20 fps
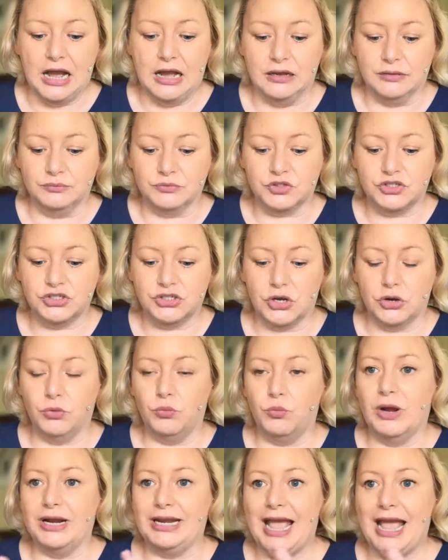So
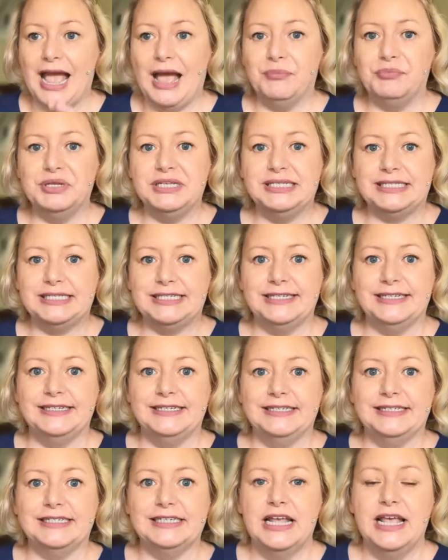what happens
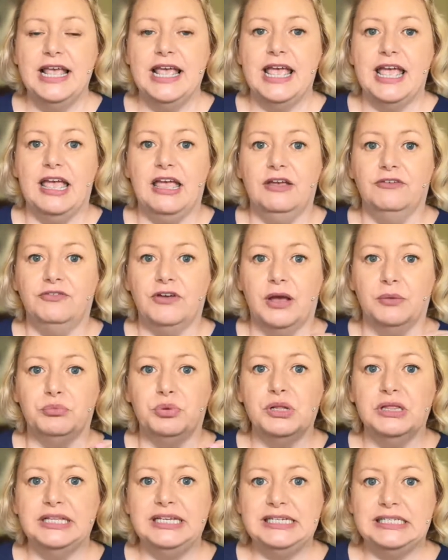is, if a
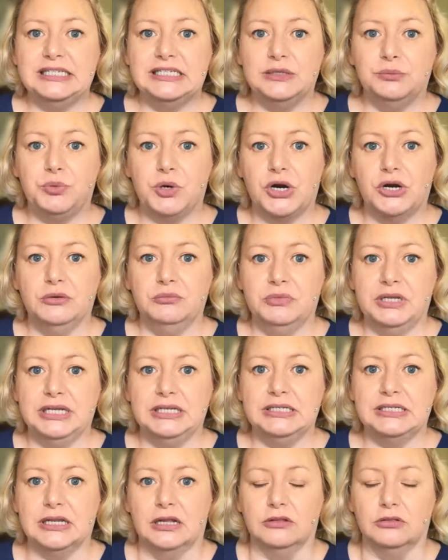police
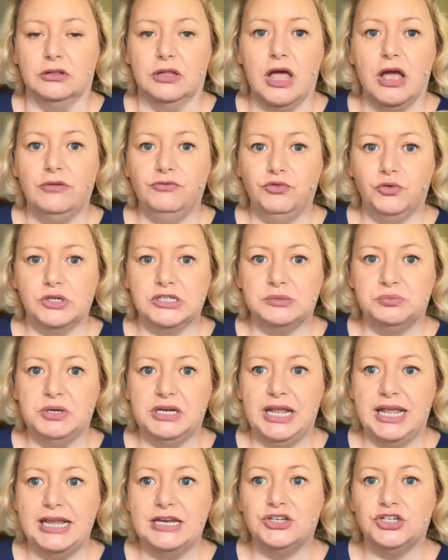department, a law
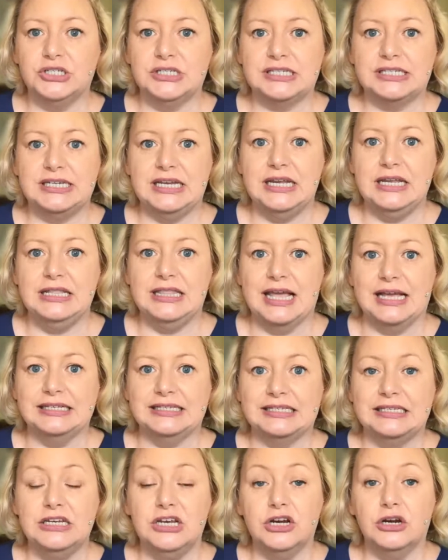enforcement agency
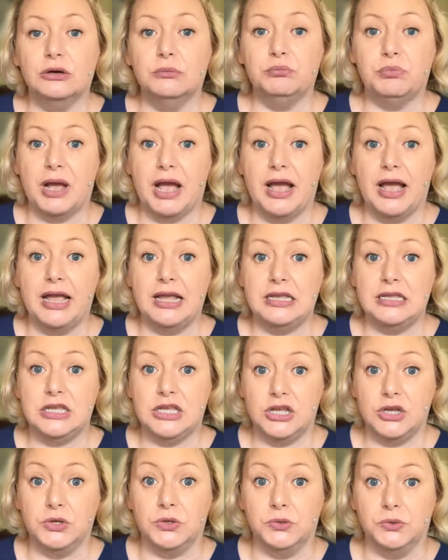that's nearby
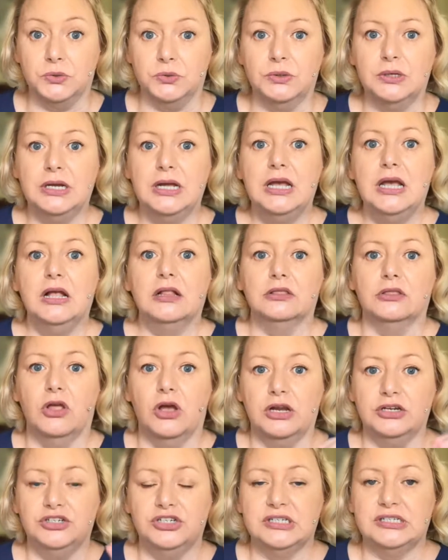you
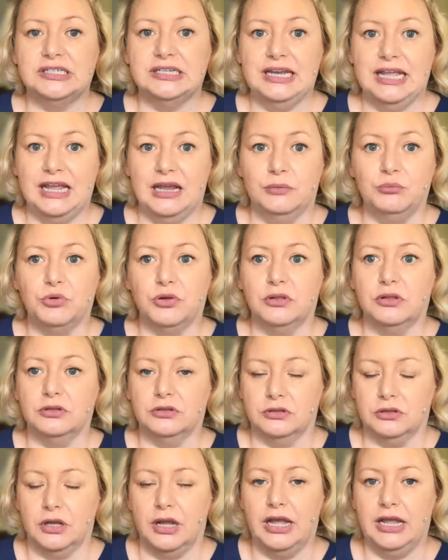launches an
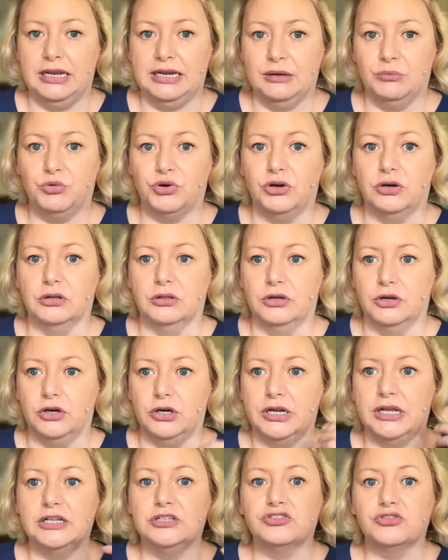Amber
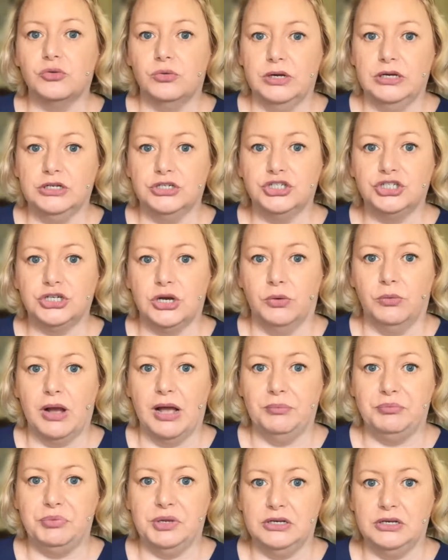Alert, it's going to show
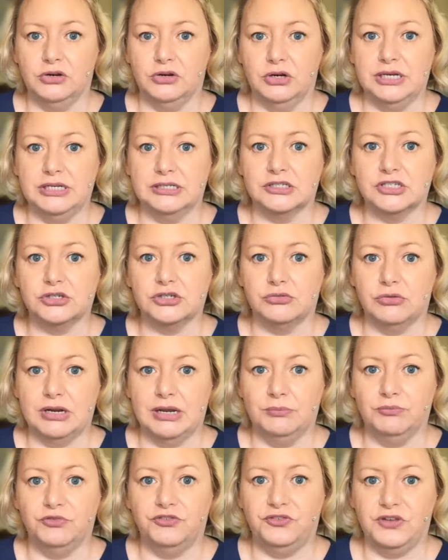up in your
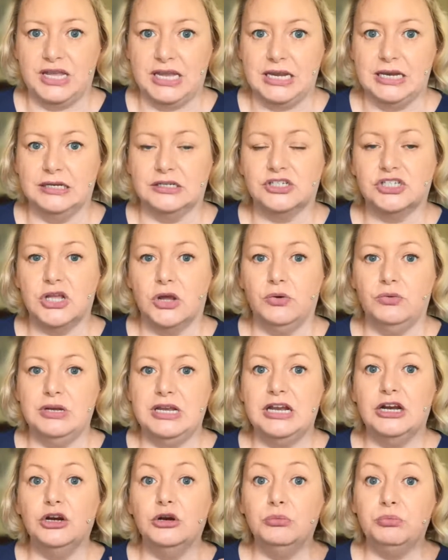Instagram feed. So
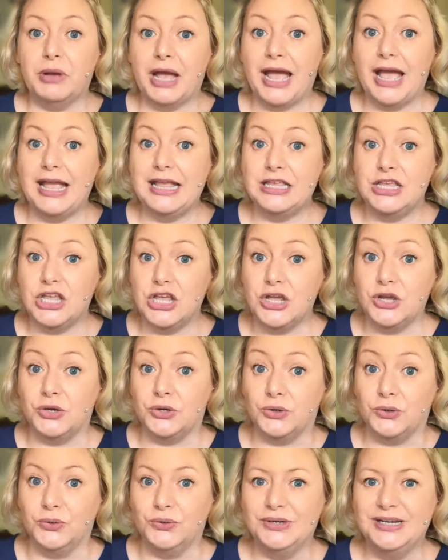nearby
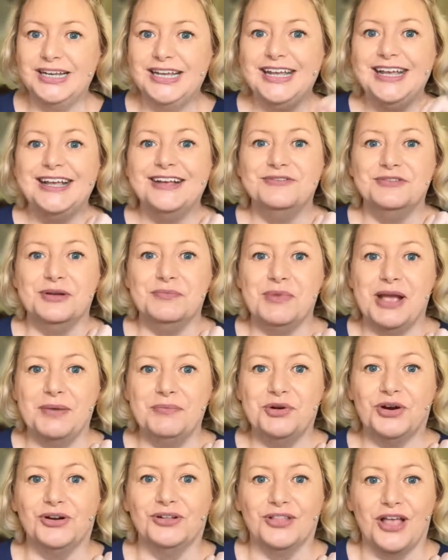you,
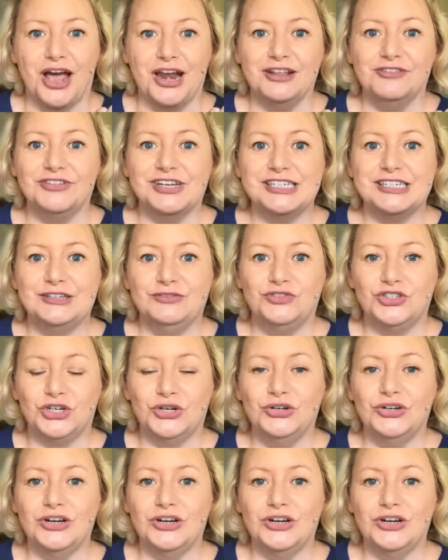remember, a lot of us have turned